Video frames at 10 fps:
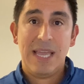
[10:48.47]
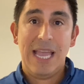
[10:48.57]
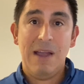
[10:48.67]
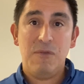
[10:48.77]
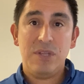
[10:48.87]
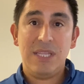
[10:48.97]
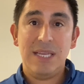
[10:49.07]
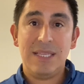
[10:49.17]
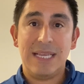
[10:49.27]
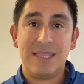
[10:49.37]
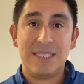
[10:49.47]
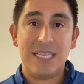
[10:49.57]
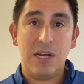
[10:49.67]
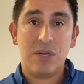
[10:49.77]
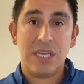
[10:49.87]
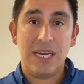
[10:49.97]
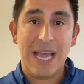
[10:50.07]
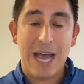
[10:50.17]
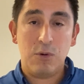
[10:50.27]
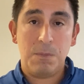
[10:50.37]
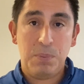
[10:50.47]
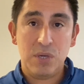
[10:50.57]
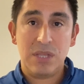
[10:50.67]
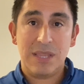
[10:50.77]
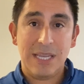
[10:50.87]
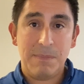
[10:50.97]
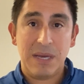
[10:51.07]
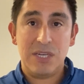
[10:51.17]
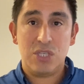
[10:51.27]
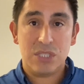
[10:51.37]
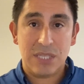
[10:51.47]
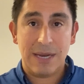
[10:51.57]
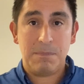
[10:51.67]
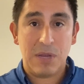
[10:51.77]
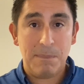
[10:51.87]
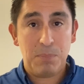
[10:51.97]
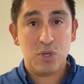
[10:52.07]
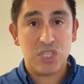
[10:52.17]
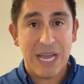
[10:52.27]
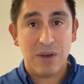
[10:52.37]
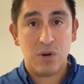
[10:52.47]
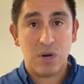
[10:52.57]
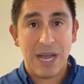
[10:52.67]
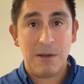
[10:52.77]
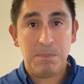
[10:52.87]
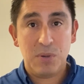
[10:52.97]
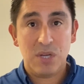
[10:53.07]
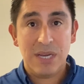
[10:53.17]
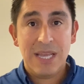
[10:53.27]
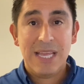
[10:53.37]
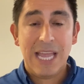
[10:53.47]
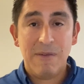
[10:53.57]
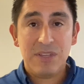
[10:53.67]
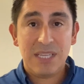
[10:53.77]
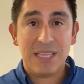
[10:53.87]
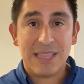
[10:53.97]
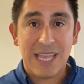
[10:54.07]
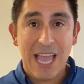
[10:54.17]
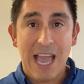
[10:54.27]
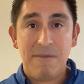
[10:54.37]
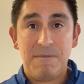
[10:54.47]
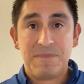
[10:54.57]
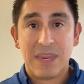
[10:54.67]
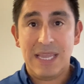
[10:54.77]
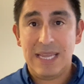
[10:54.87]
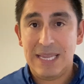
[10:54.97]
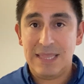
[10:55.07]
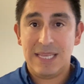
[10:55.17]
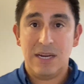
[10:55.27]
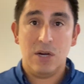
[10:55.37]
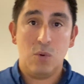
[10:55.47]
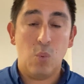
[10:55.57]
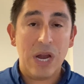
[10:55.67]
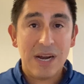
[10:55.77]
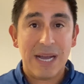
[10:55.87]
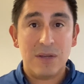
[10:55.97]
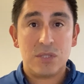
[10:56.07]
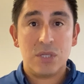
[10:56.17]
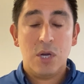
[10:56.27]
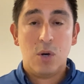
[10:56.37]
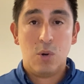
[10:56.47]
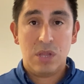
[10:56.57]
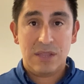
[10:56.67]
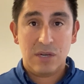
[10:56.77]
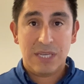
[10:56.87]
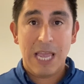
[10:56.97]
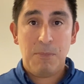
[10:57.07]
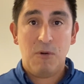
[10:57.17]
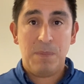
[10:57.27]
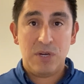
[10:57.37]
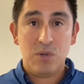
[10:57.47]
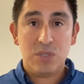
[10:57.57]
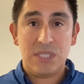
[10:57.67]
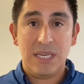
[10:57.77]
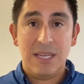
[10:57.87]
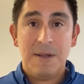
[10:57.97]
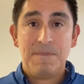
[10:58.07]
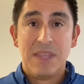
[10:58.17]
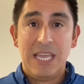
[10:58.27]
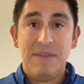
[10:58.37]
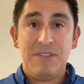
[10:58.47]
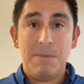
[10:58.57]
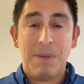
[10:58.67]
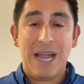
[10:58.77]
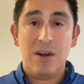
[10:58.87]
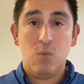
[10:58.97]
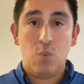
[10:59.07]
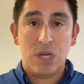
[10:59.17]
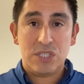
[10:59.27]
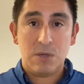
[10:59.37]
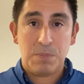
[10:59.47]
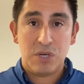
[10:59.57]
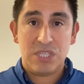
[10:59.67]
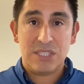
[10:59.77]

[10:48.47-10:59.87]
Everything that the seller can output, think about it, just that can push out or output, everything that they have in their warehouse or that they're capable of producing, if the buyer wants to purchase